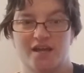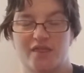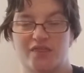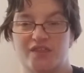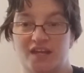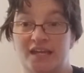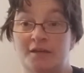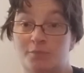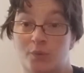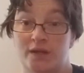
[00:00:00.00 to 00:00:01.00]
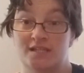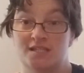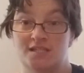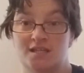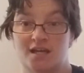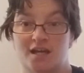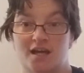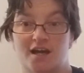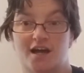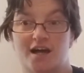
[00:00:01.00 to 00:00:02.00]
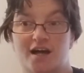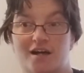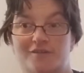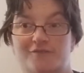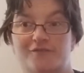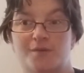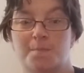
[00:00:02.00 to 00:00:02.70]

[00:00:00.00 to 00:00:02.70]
thinking points of,